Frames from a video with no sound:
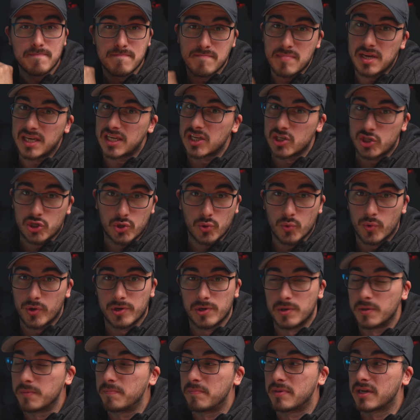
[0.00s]
make it
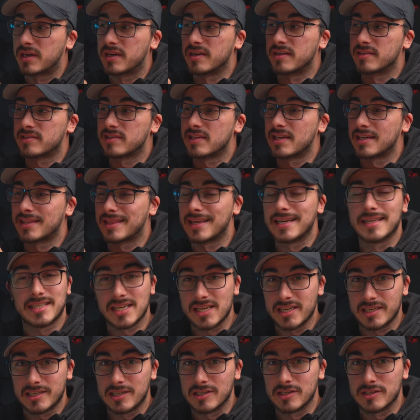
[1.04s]
shorter, because like the
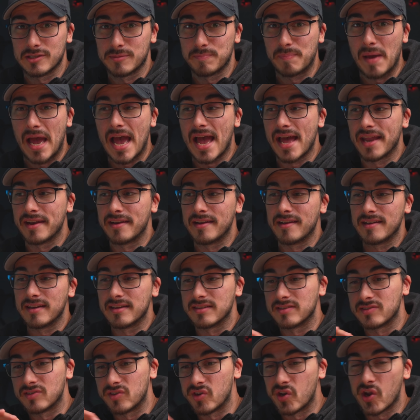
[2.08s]
attention span
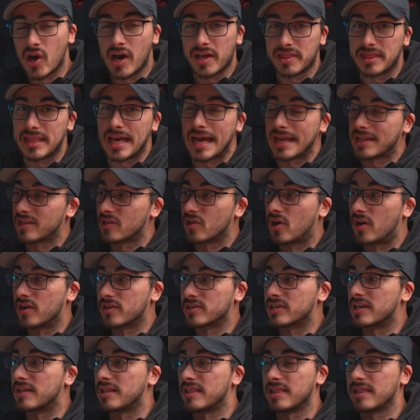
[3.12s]
is not that long.